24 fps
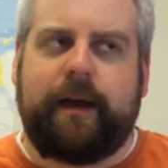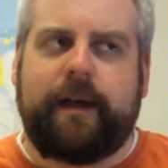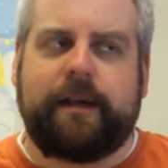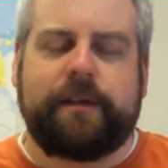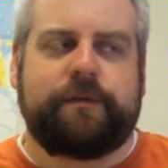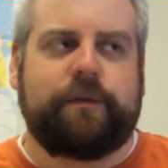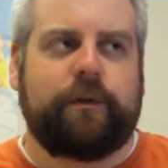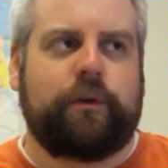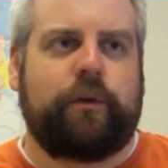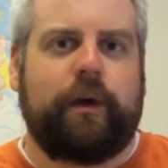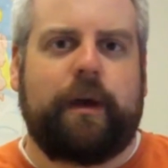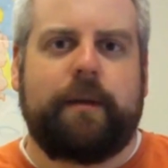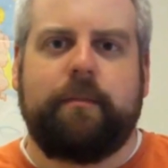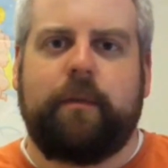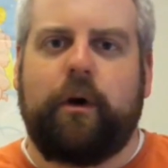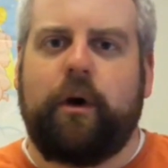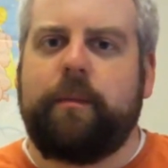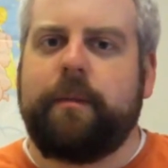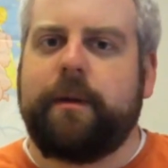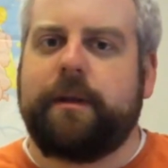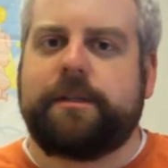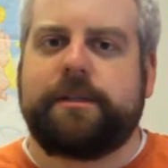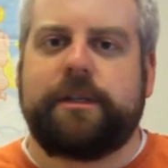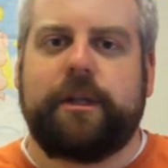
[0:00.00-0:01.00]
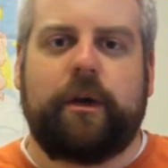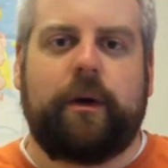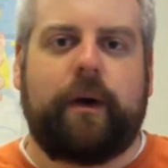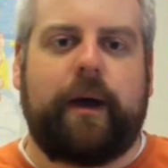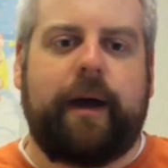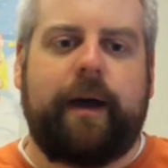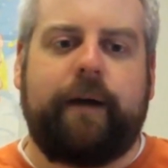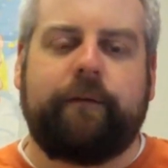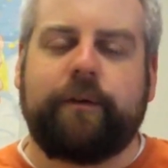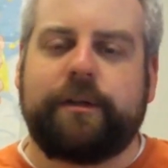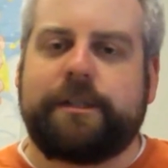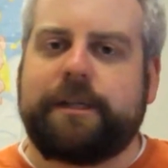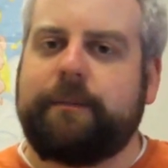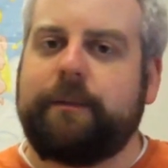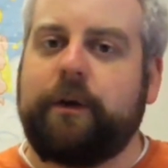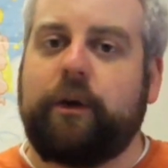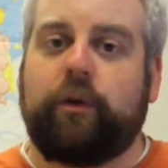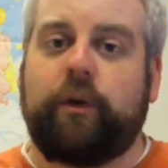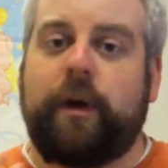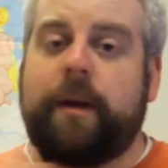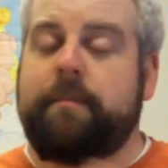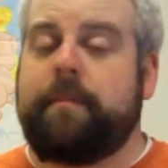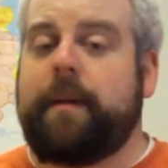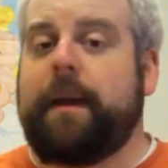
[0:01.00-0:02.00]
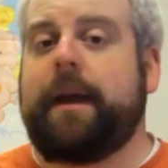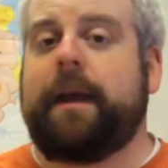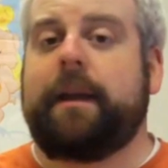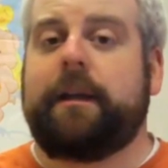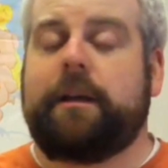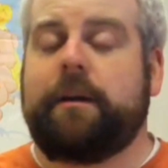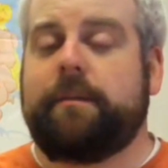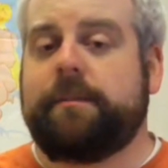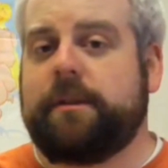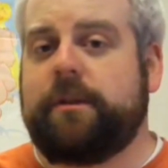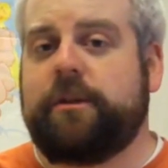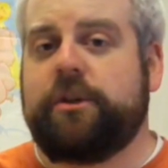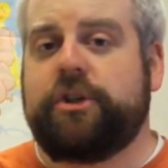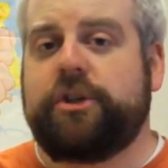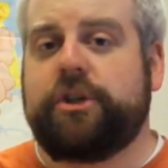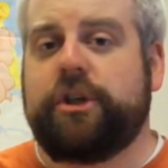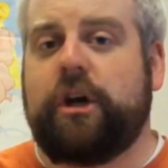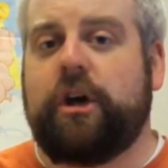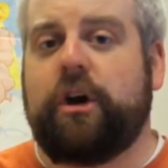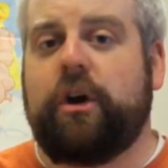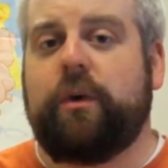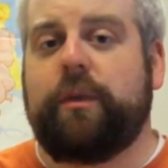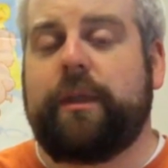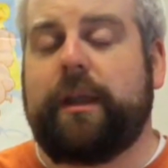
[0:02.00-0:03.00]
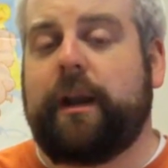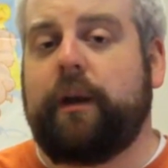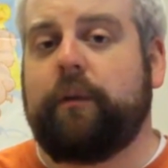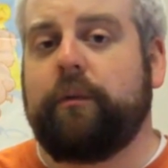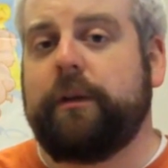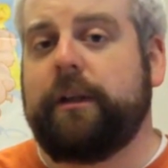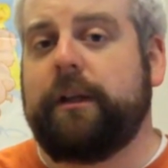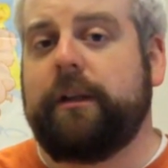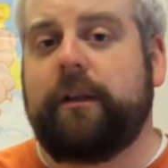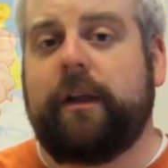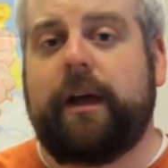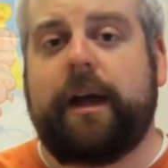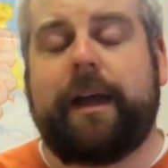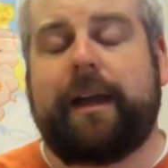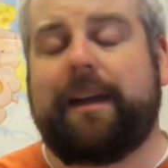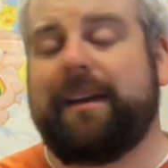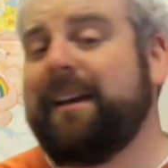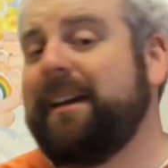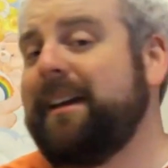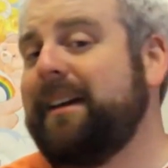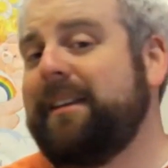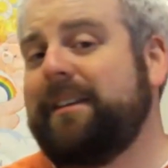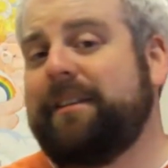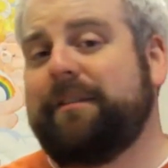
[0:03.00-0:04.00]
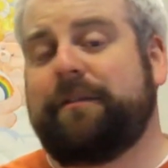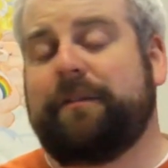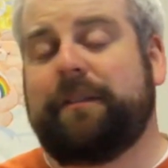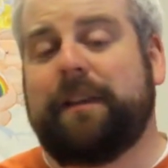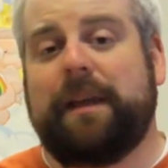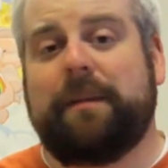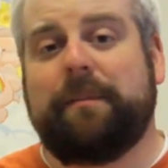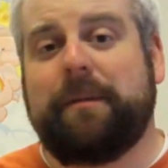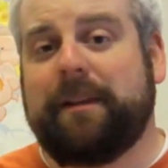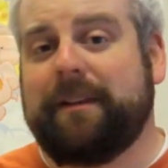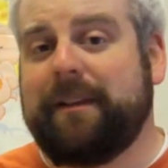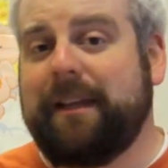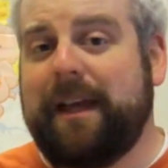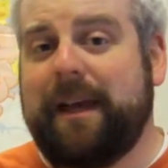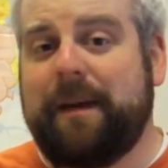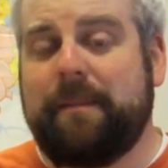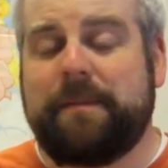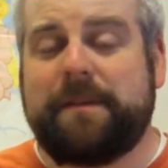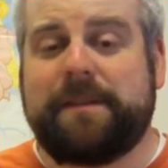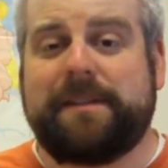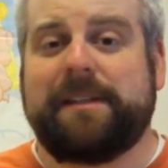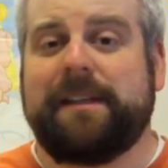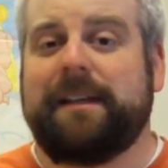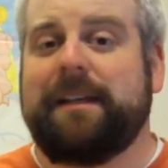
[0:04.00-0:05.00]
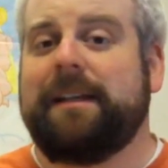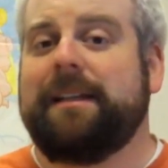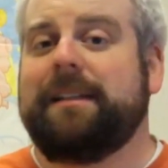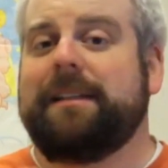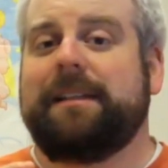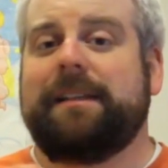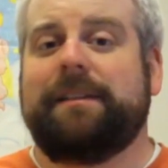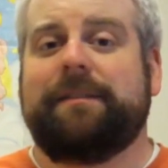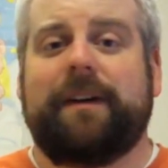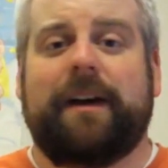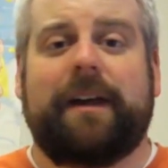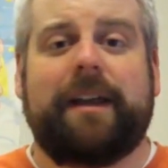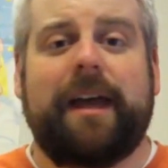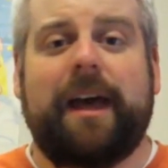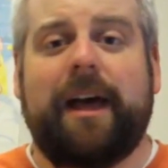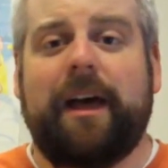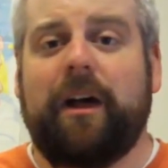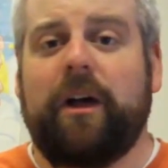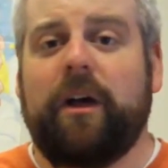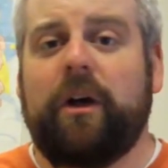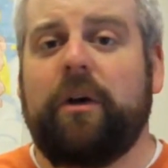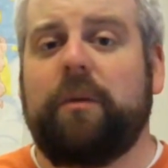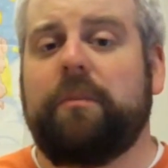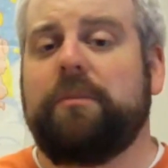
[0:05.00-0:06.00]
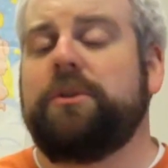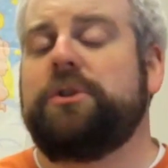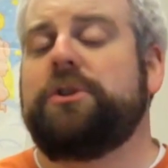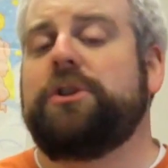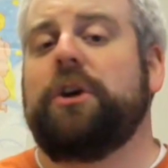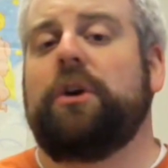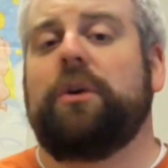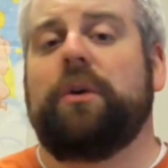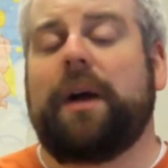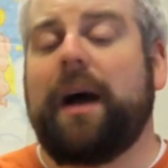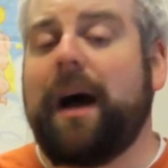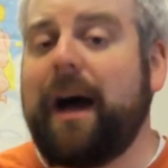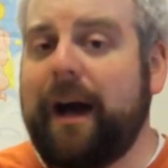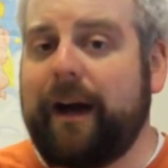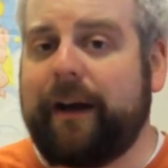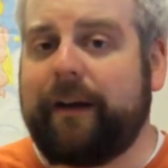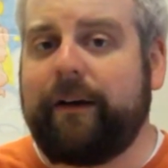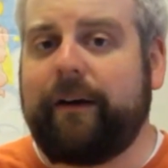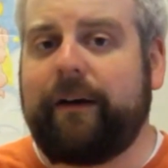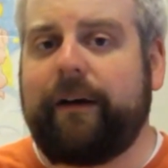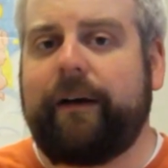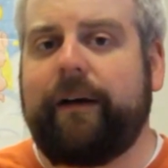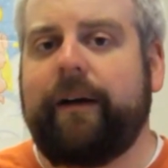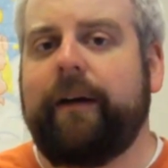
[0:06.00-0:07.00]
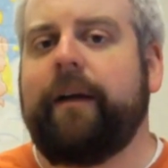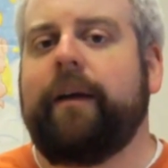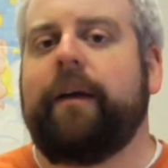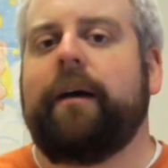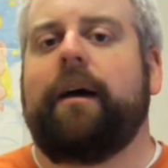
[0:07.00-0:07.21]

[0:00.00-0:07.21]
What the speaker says: for great moments, every time a great band comes on the show that I really like, the Flaming Lips, Lee Von Helm, Joe Cocker,